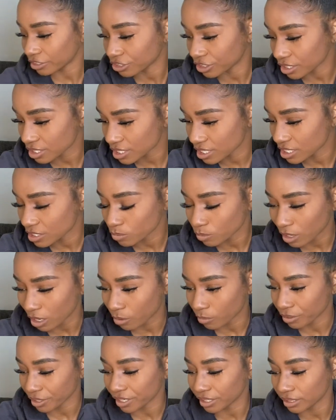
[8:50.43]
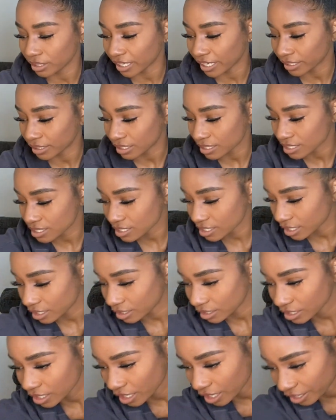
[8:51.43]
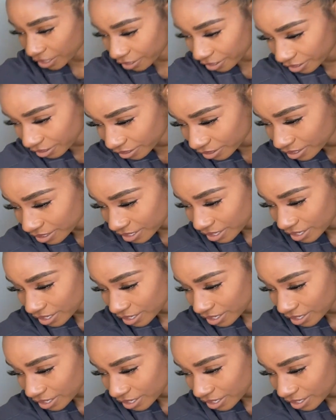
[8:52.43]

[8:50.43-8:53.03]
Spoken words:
just since while we're in like the skincare,